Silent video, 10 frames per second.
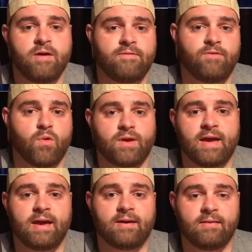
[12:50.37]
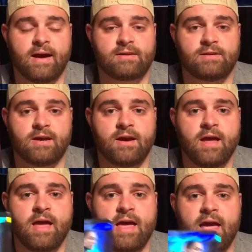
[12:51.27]
4K collector
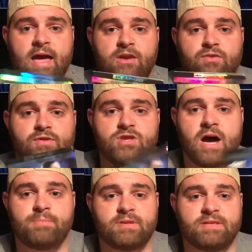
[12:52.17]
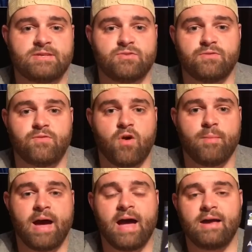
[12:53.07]
and you've adopted this new
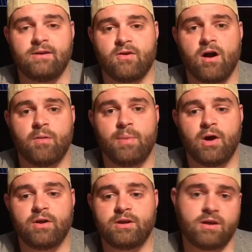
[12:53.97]
format and you're all about it.